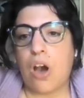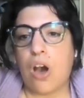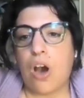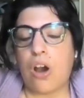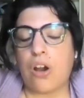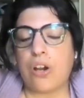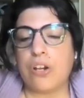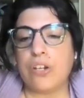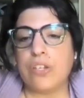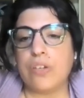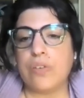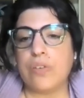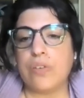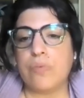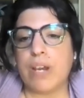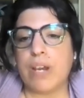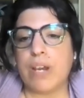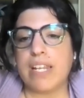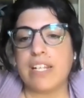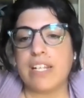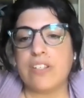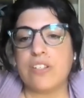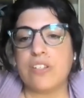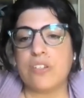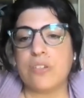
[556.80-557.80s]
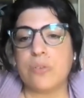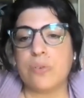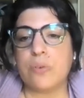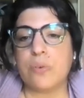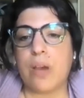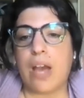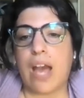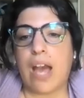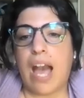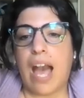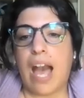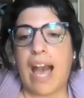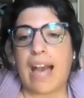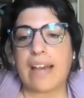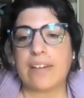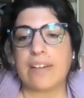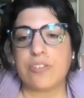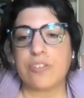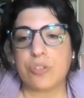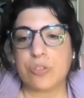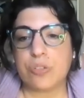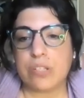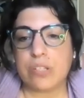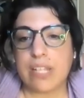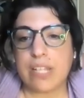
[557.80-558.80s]
Are you ready to
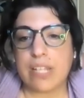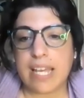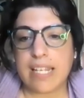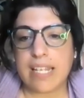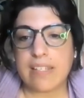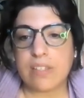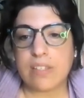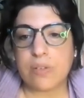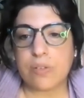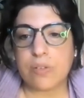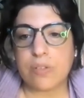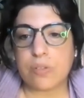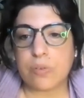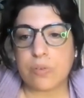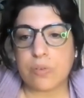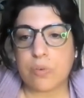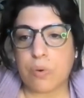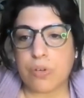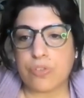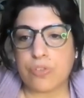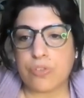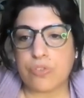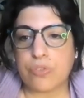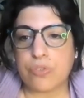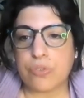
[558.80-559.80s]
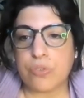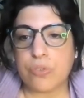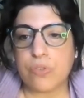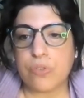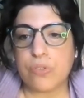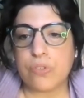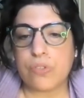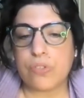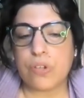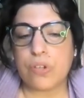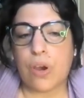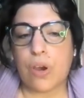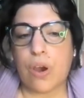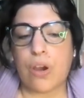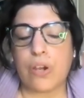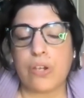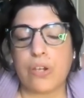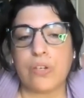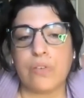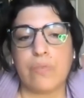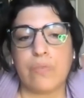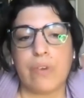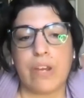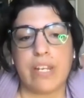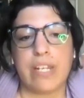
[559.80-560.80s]
actualize those core truths? Are
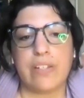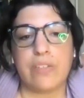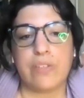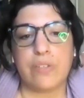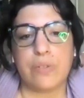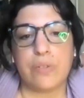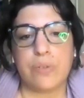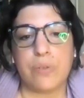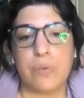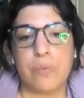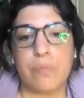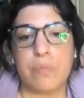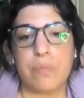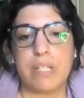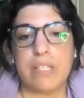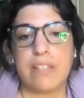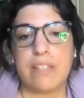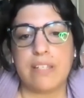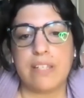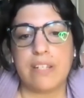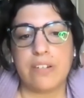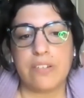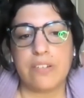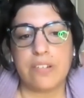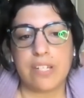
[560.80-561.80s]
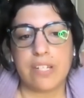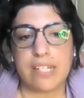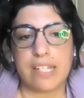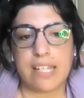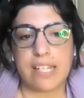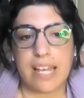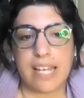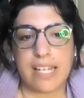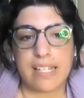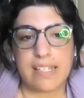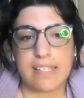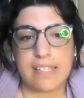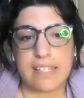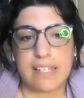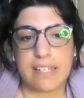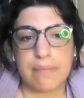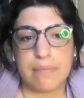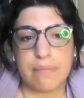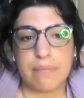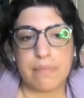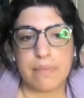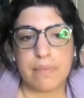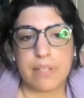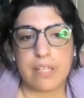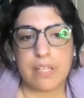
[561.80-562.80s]
you ready to materialize
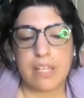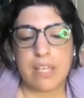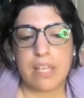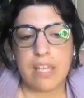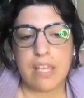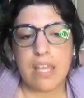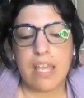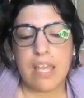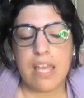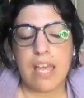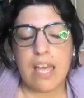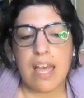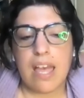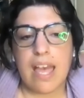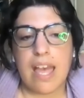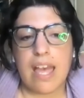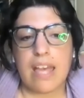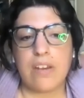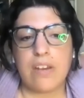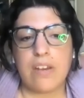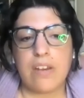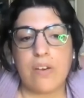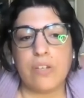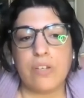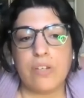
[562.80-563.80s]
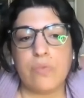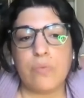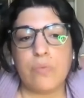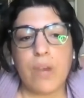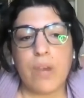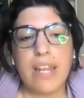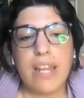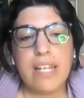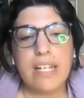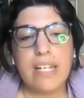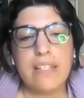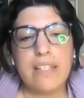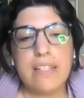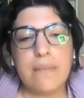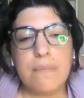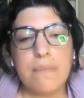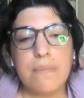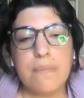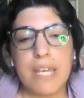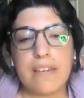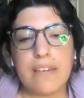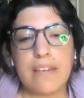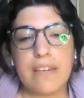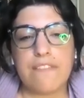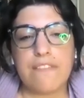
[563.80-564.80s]
them? And are you ready to
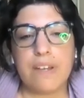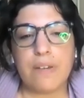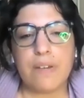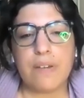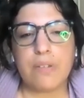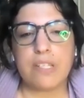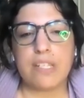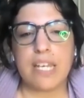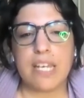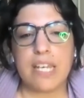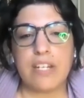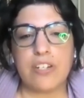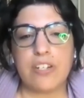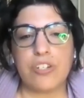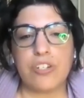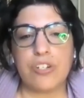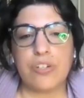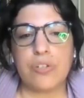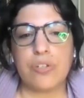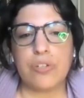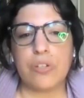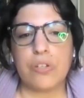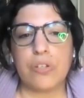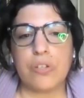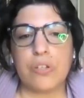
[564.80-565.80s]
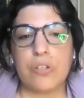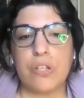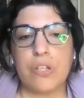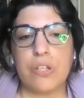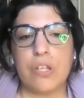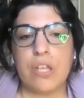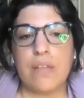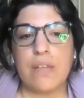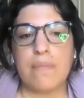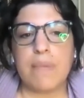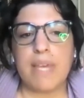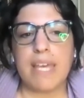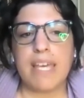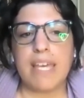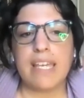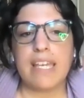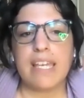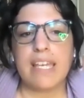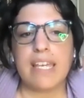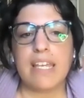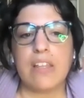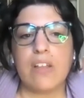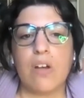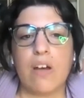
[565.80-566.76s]
make a foundational, make